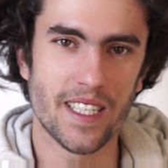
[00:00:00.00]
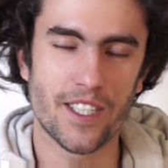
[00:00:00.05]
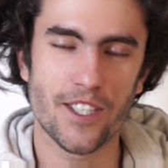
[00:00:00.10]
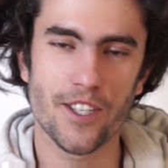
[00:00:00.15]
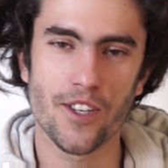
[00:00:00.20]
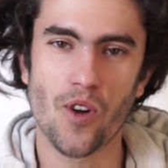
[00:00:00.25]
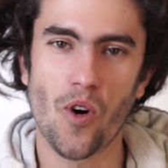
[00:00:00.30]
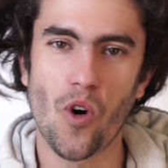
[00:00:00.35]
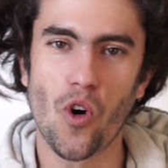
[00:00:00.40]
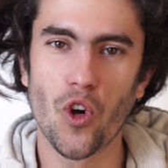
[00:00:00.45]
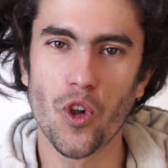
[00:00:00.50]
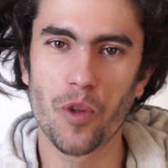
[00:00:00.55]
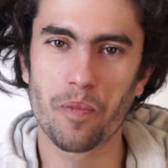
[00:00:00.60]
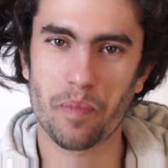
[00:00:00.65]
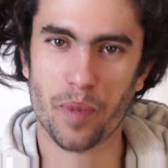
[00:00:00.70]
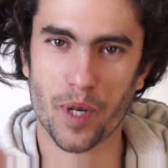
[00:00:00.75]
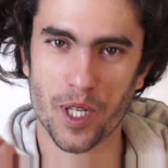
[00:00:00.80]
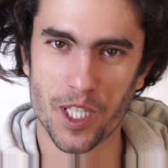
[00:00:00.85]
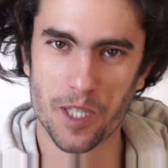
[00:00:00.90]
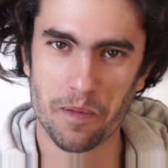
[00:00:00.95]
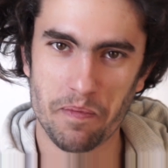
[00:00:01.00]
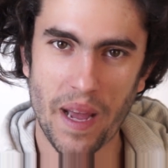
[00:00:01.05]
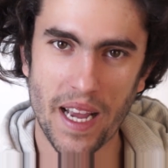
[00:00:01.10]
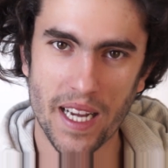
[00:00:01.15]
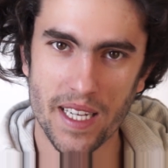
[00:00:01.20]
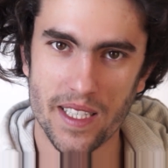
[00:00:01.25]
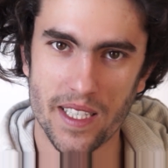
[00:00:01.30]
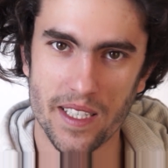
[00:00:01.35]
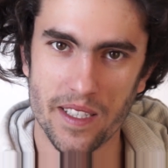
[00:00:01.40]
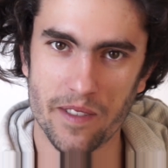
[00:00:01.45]
It's an old
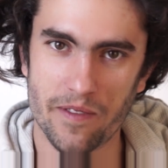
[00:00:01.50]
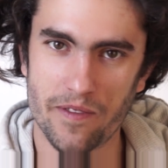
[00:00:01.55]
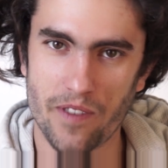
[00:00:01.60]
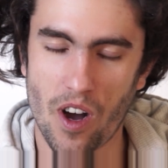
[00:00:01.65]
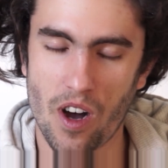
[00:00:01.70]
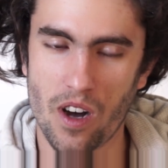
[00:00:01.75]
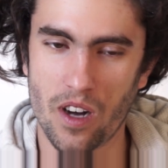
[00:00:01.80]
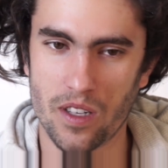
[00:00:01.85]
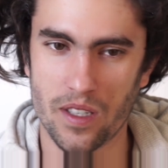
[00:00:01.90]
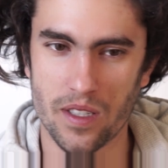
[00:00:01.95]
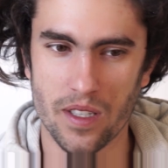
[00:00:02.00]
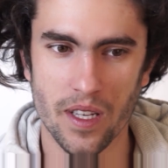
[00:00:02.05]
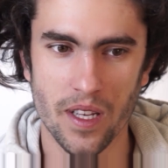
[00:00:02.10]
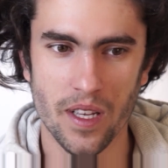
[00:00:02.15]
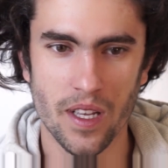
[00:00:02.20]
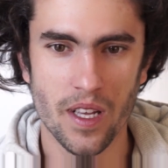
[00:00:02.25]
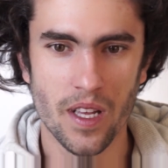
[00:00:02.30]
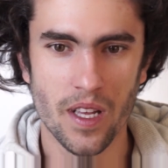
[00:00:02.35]
perspective on